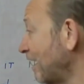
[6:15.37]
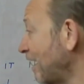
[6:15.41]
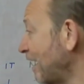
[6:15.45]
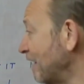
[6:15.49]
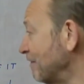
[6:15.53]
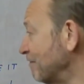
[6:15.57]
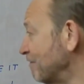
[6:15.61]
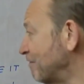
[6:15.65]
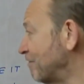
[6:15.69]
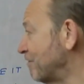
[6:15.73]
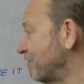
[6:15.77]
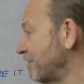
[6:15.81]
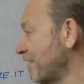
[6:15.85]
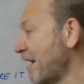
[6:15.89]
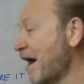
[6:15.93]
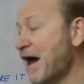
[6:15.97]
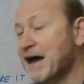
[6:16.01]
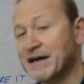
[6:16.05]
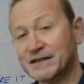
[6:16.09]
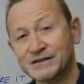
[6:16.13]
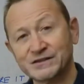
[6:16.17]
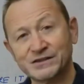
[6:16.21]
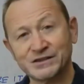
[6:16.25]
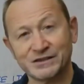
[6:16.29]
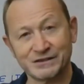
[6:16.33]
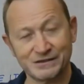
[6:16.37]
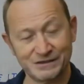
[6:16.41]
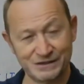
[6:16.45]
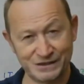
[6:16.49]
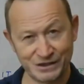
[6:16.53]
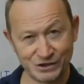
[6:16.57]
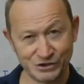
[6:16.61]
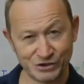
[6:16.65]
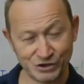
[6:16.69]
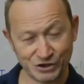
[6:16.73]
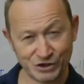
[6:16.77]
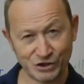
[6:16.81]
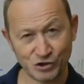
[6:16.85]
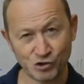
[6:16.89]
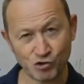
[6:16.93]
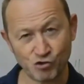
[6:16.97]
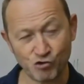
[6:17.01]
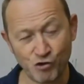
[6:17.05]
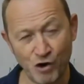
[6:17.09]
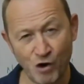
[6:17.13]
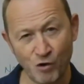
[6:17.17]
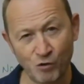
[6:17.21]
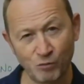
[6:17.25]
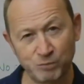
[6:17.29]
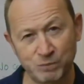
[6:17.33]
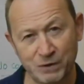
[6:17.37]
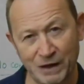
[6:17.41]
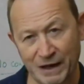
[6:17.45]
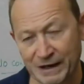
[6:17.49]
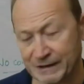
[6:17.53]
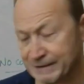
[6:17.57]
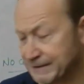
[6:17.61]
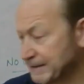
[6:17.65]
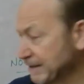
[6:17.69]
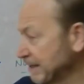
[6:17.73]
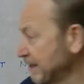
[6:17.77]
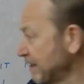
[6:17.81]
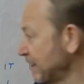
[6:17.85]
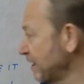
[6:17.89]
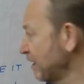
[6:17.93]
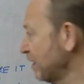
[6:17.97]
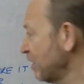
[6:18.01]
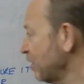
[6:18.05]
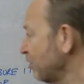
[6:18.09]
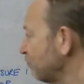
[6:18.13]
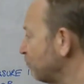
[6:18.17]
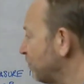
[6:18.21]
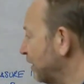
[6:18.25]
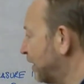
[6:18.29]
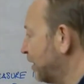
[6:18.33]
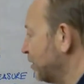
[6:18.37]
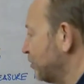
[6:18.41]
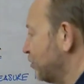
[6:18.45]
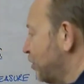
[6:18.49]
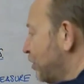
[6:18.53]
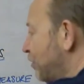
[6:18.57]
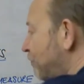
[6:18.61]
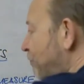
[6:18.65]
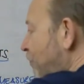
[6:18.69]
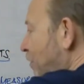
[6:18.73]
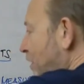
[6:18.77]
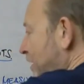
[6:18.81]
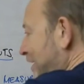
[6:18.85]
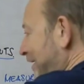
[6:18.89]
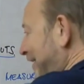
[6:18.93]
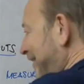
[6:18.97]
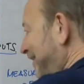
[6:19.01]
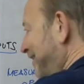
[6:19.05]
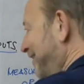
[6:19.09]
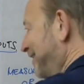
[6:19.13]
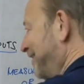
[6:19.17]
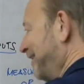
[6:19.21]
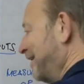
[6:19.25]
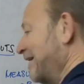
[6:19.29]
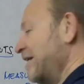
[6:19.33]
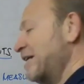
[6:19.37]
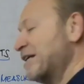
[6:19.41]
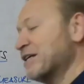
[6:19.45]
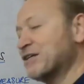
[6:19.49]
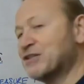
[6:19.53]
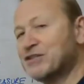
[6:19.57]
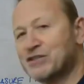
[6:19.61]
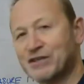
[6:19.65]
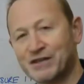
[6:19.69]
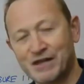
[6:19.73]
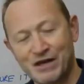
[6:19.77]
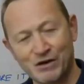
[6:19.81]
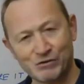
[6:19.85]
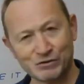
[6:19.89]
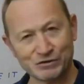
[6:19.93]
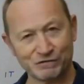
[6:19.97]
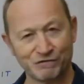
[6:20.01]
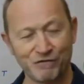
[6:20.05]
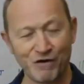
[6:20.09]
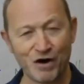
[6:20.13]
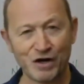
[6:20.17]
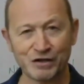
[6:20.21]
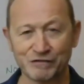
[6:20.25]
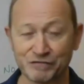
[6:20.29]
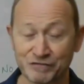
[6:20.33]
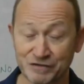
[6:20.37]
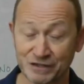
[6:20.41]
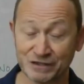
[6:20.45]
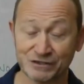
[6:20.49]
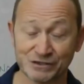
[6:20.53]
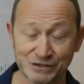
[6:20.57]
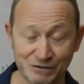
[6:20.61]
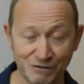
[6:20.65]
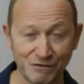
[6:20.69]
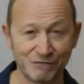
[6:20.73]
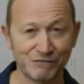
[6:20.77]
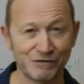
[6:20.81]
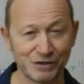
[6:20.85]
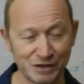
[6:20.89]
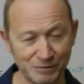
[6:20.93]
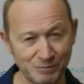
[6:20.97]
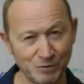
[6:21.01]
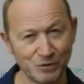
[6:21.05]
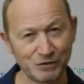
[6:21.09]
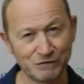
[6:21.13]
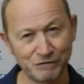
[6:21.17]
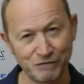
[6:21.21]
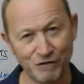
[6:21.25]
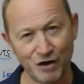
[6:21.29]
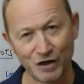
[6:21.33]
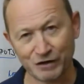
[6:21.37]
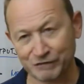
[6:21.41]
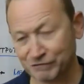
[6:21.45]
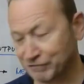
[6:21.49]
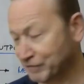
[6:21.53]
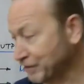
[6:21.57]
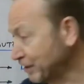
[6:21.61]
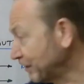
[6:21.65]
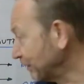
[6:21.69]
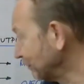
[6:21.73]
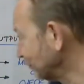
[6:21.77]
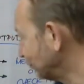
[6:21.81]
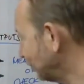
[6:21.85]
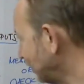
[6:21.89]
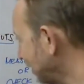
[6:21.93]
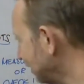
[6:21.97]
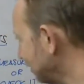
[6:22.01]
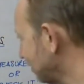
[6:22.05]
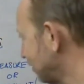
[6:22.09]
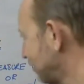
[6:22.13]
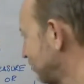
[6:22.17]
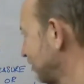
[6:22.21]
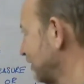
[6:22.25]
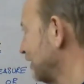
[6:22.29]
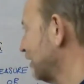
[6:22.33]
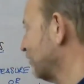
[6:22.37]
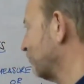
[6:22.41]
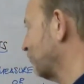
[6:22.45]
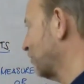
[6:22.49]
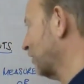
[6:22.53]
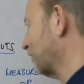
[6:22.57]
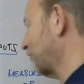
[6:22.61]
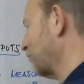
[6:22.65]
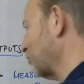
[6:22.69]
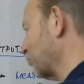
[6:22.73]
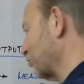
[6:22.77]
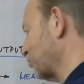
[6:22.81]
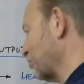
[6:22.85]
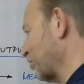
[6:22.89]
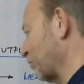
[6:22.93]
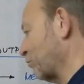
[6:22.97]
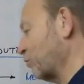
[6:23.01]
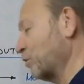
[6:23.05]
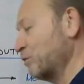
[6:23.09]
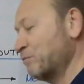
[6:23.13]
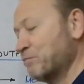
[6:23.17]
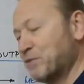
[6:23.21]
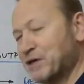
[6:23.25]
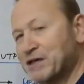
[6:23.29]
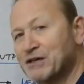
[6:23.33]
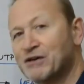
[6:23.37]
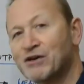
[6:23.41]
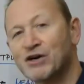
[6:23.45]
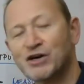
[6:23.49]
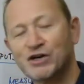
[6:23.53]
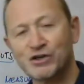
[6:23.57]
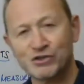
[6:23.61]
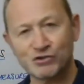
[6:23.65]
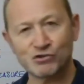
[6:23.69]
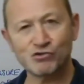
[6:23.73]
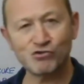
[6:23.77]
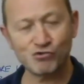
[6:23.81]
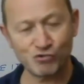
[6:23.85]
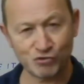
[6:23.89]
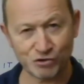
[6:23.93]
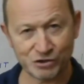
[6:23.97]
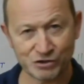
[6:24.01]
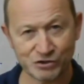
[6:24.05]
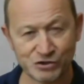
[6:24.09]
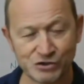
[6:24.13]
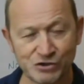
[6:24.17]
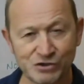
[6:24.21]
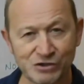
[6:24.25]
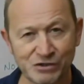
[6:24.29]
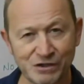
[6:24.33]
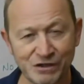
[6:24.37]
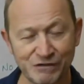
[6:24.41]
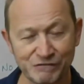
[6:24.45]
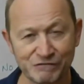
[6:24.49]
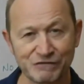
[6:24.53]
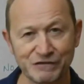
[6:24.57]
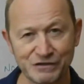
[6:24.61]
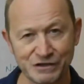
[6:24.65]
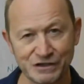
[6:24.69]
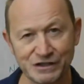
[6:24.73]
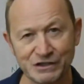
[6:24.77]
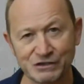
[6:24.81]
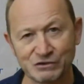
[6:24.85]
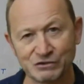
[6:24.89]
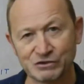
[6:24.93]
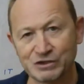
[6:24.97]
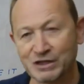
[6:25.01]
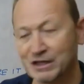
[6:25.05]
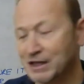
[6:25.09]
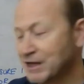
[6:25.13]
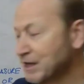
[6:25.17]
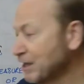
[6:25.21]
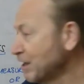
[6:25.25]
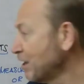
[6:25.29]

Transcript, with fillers: And that is a control plan. Because if I adhere to those five things, I only put five things, in theory, of course, there would be hundreds of these.